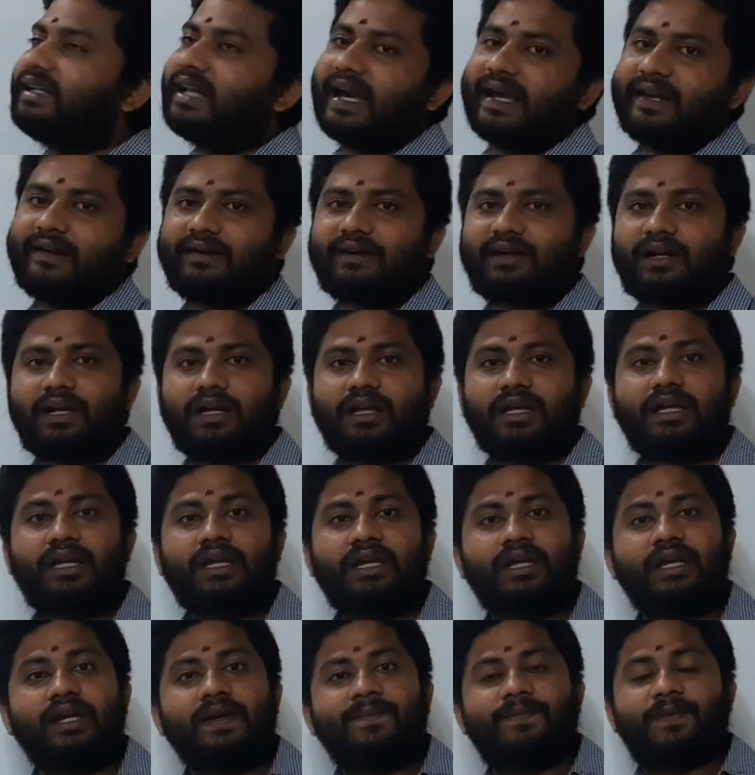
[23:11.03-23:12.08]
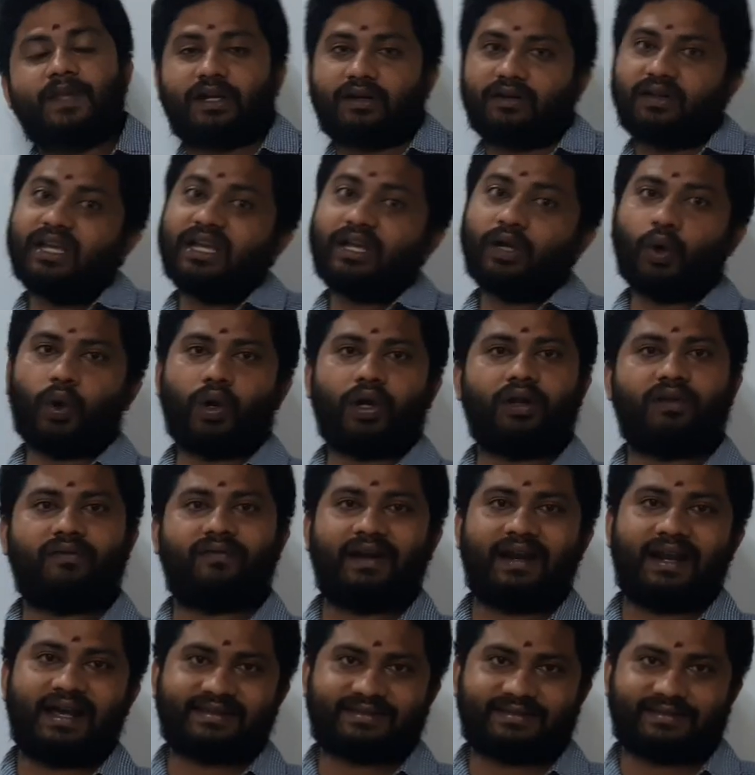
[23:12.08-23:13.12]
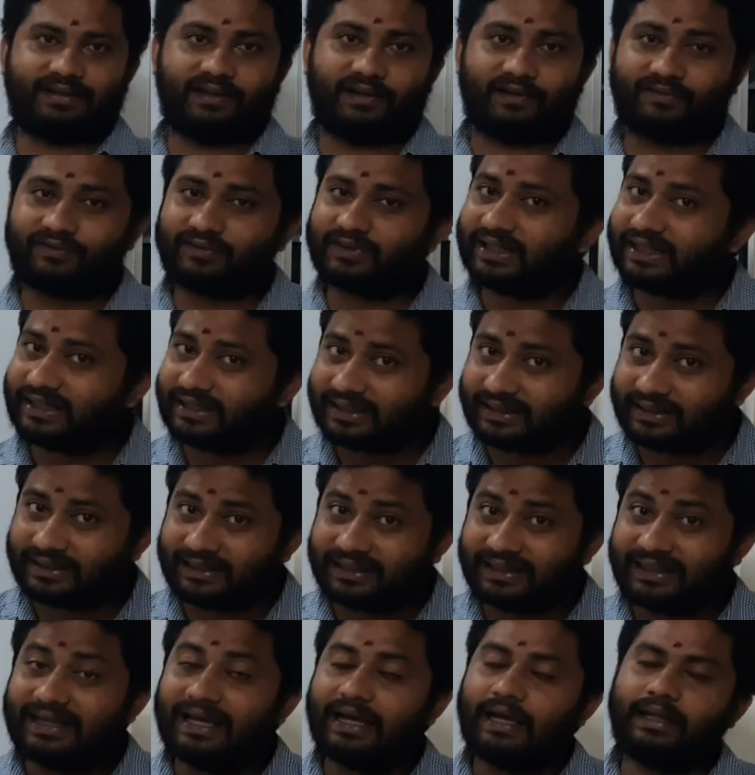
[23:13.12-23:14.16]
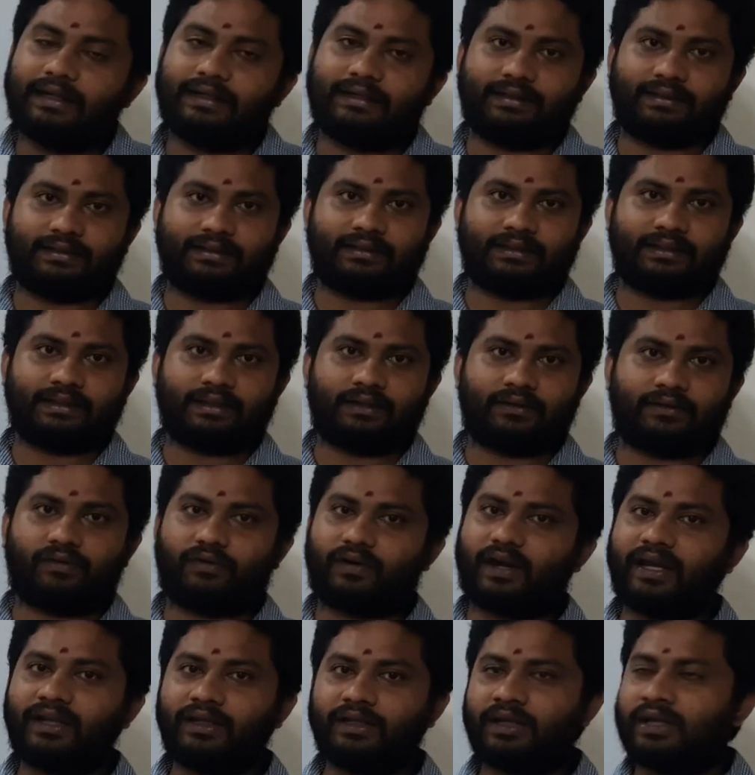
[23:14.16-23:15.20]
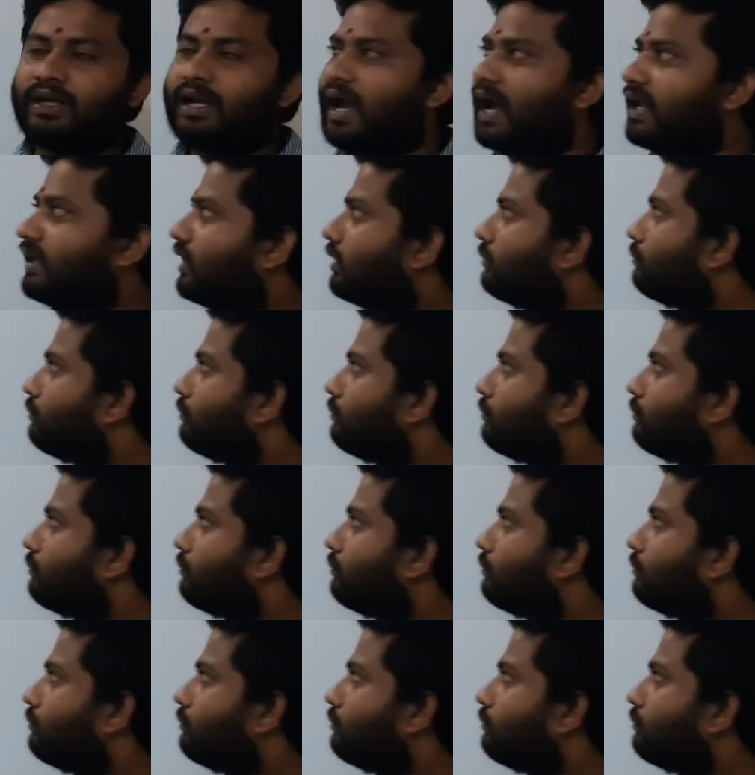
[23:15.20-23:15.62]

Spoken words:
directly the recoil velocity of the gun, right? And